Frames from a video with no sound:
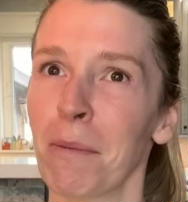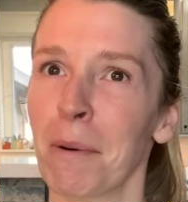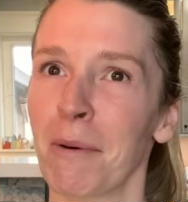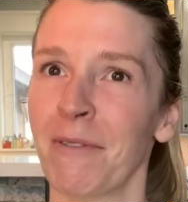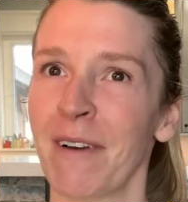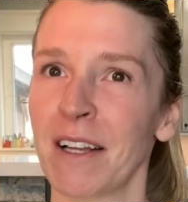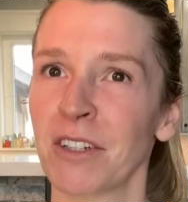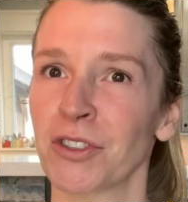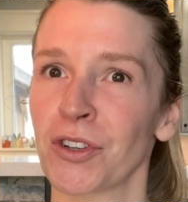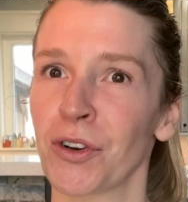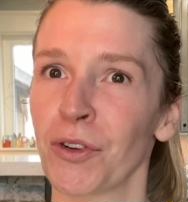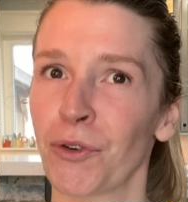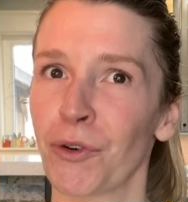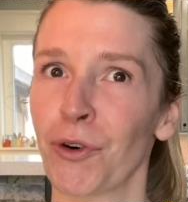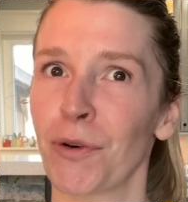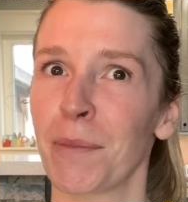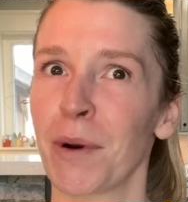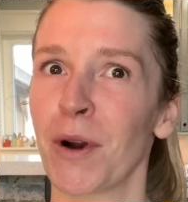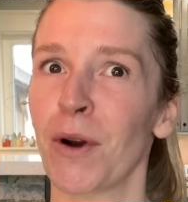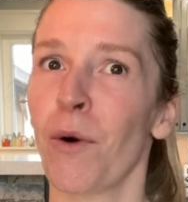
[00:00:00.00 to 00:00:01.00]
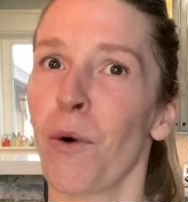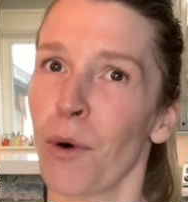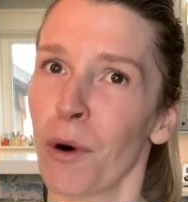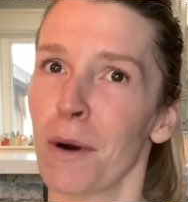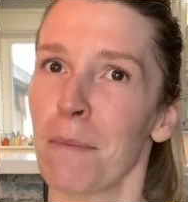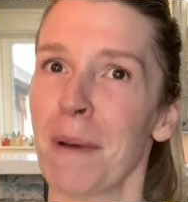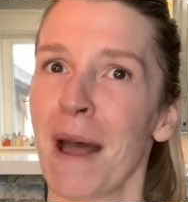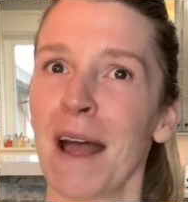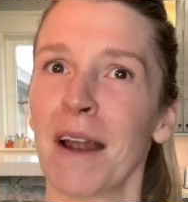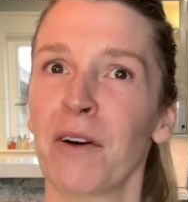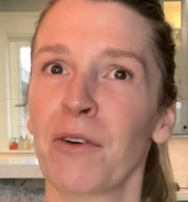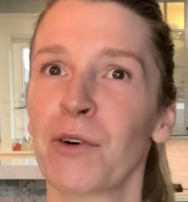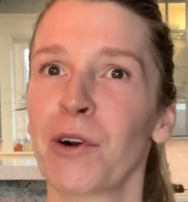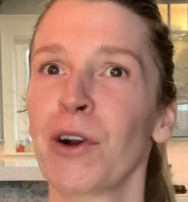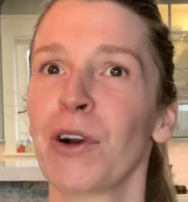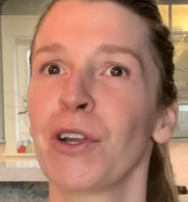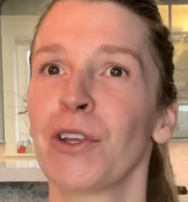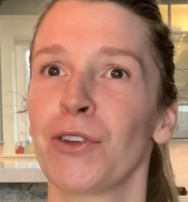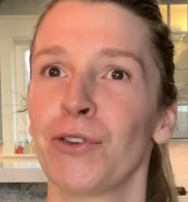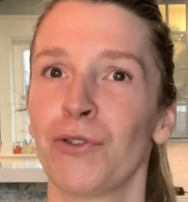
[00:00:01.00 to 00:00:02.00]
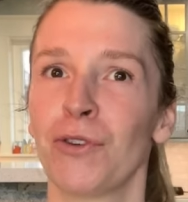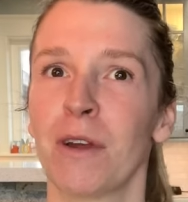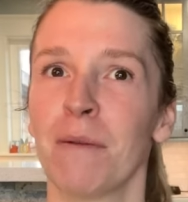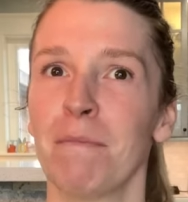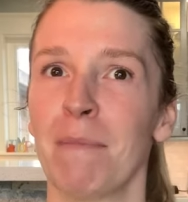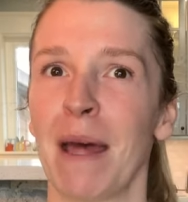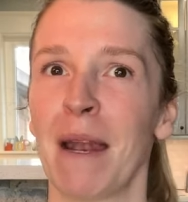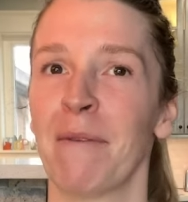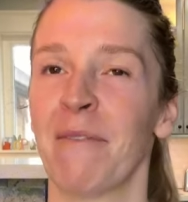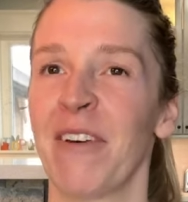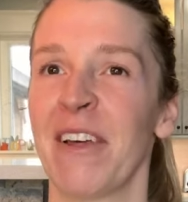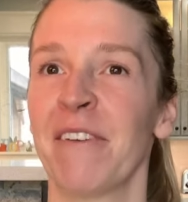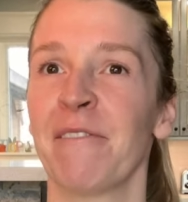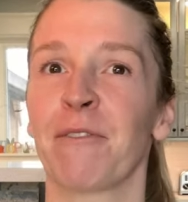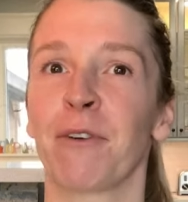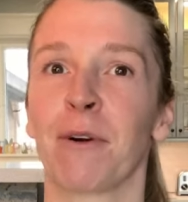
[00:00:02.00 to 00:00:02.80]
a professional groomer or a pet owner, you can benefit